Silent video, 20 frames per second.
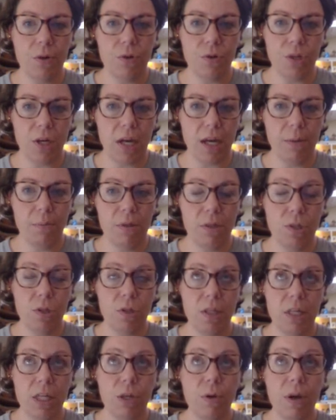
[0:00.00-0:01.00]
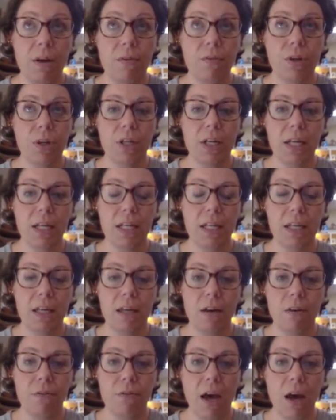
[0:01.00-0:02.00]
your time is so that you have a good
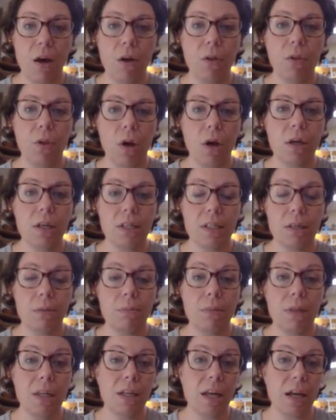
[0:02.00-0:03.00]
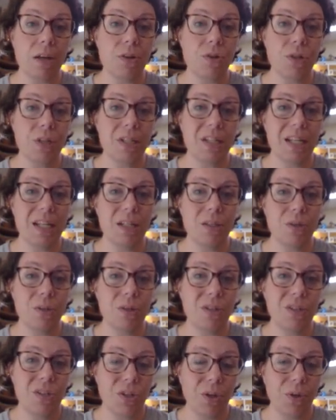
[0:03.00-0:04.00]
idea of how long something actually takes you
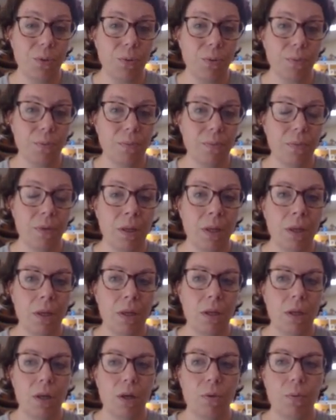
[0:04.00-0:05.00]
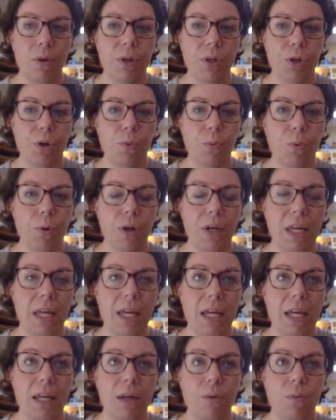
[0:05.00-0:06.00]
to do. When you're
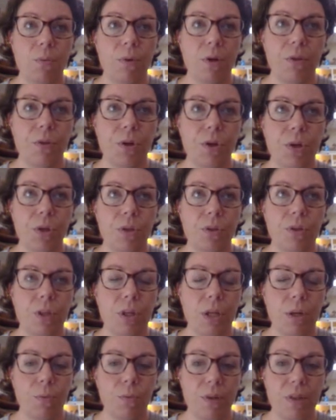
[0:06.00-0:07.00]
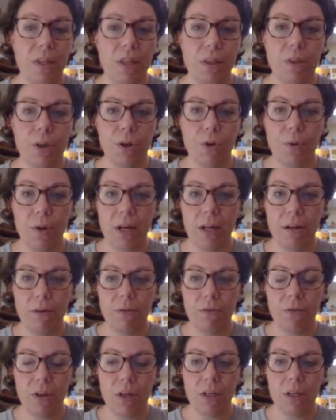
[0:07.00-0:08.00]
working within the
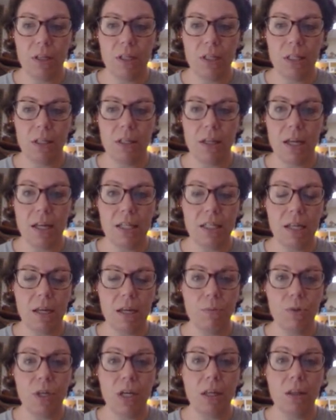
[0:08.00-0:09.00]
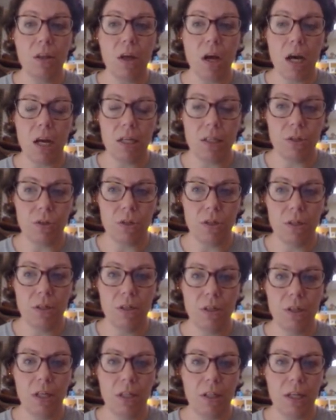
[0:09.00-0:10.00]
creative field, a lot of times you get lost
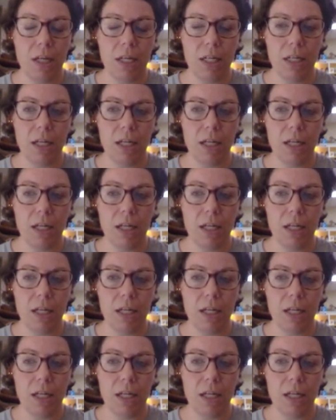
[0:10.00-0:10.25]
in it.